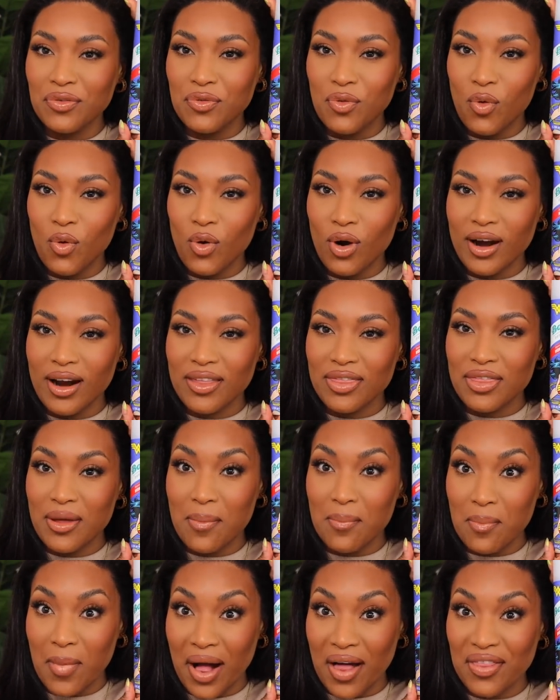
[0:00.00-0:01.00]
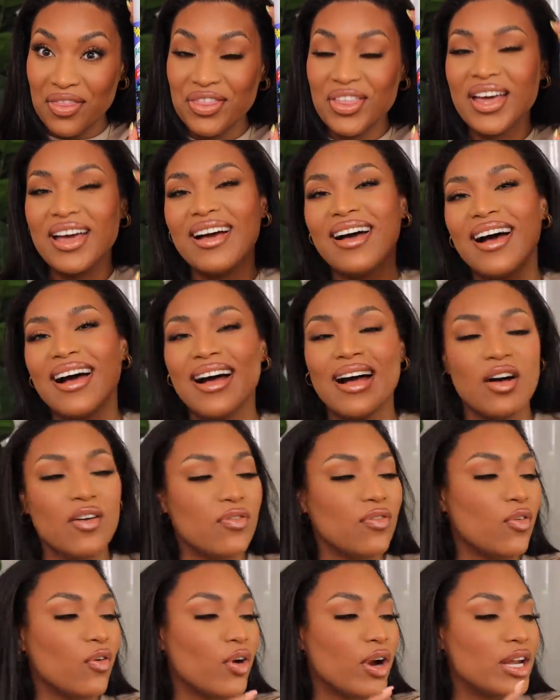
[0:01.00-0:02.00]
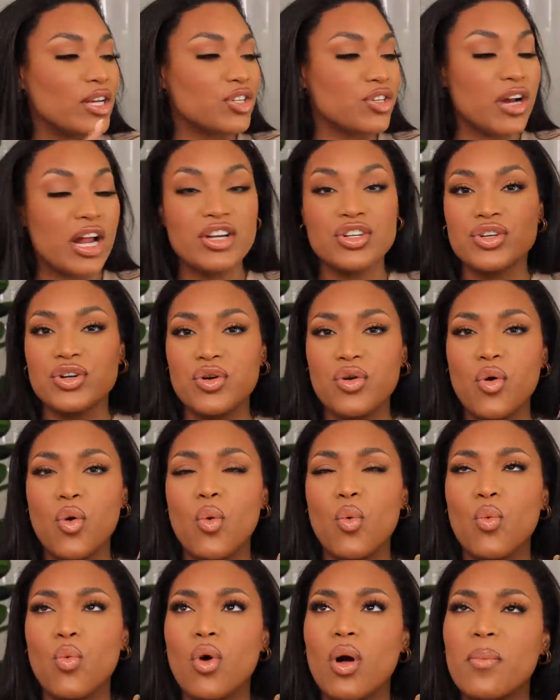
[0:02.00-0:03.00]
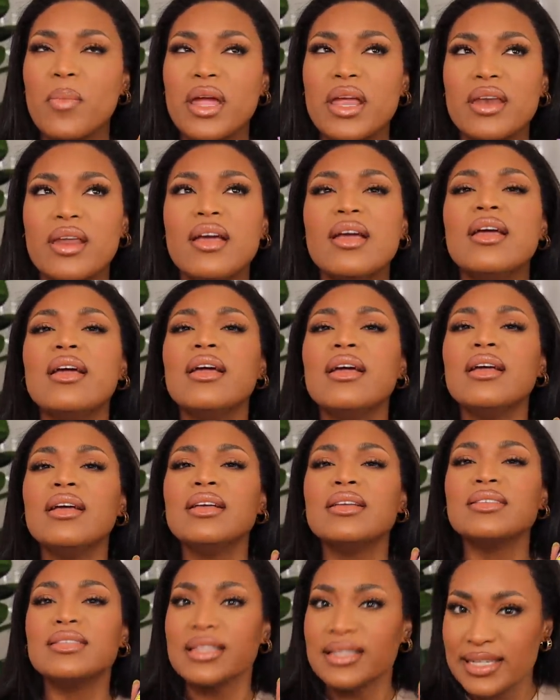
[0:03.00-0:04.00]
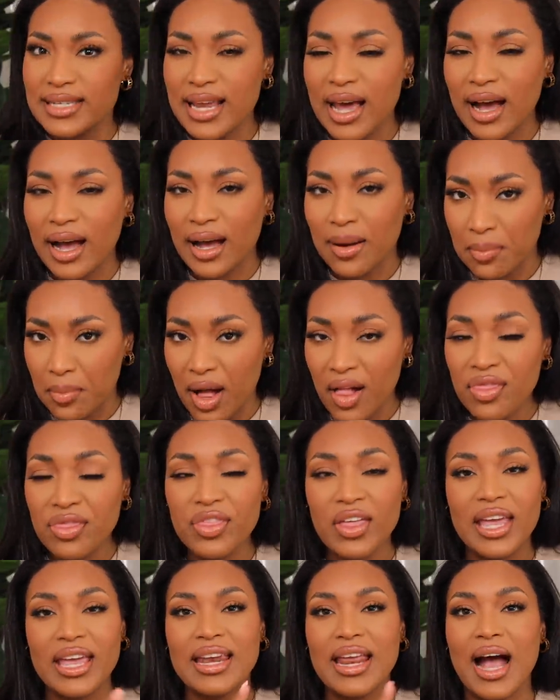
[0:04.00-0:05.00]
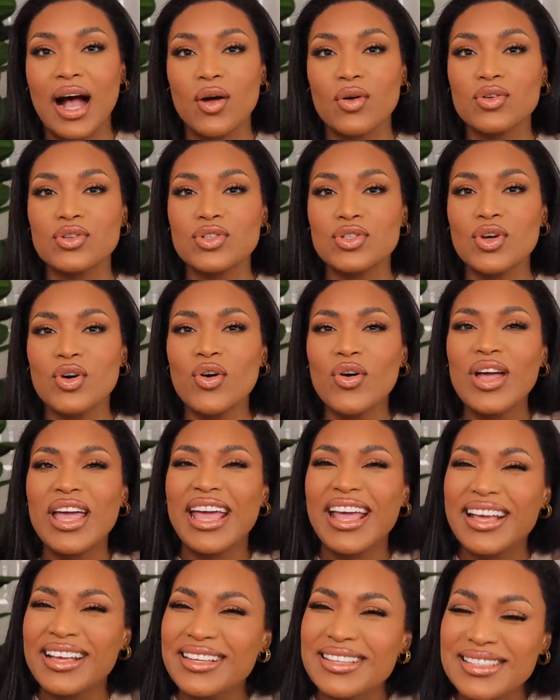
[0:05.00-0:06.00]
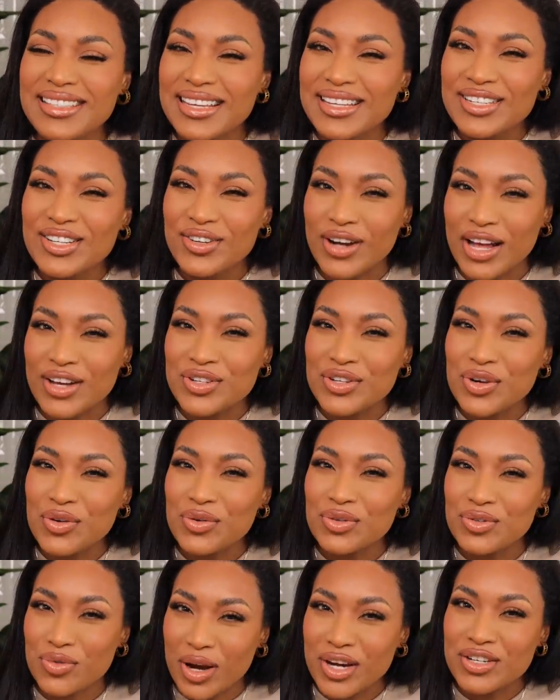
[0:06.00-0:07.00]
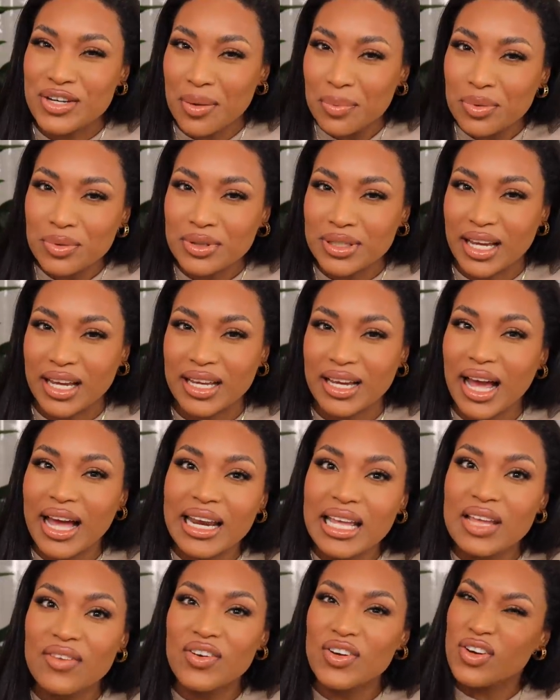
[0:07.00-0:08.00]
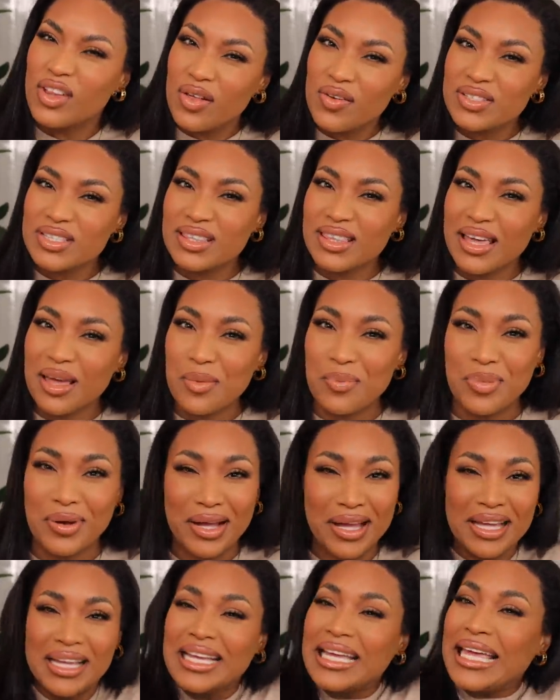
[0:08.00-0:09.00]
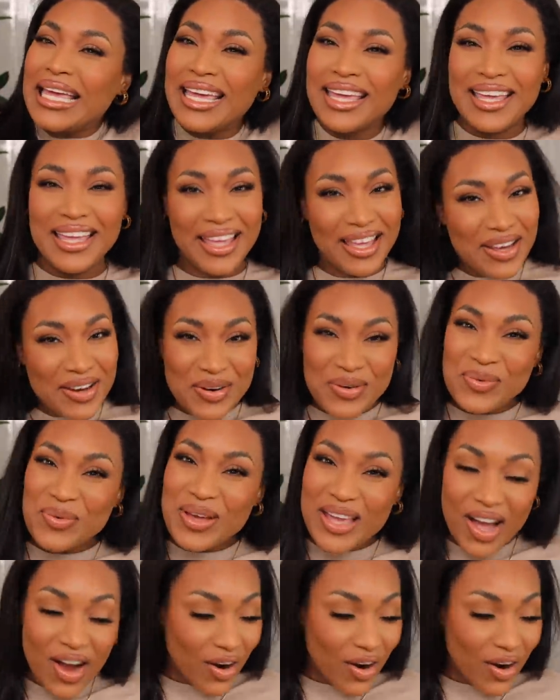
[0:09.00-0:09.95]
for the month, for International Women Month, and also is International Dry Shampoo Day. I didn't even know that was a thing, but here we